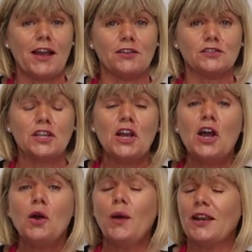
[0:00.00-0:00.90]
round,
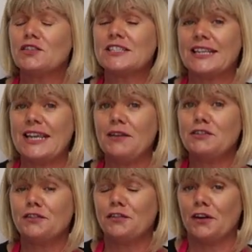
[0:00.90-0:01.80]
whether it's a
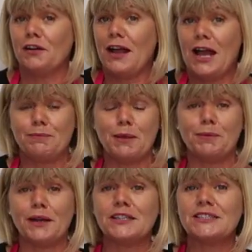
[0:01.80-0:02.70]
gift for happy
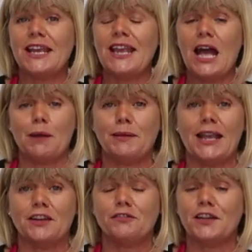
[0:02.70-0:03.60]
birthday,
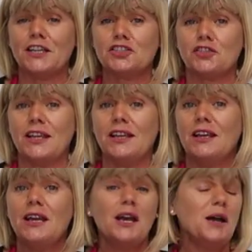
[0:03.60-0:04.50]
happy anniversary,
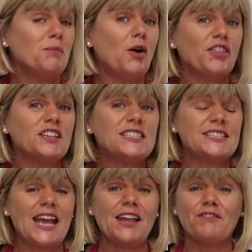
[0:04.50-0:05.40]
Mother's
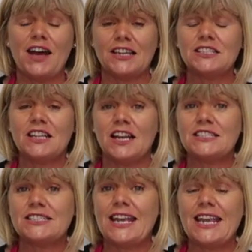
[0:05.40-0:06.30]
Day,
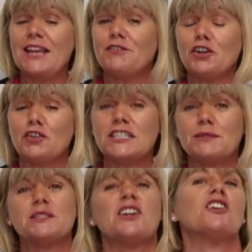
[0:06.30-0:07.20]
Valentine's Day, even
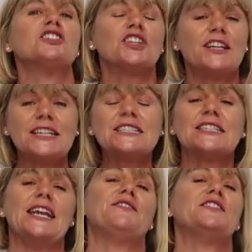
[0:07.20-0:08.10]
Christmas, or sure
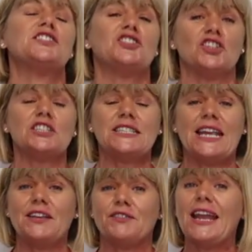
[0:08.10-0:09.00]
listen if it's
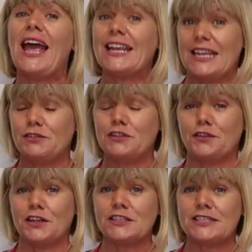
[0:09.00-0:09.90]
just even a gift
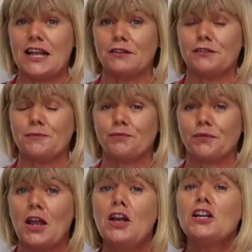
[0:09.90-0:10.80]
for yourself.
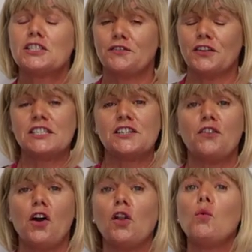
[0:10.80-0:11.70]
So first
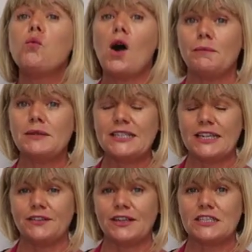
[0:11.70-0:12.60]
of all, what
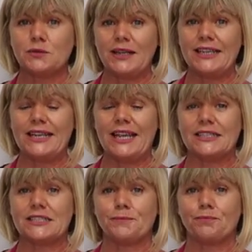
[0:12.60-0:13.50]
materials will you need?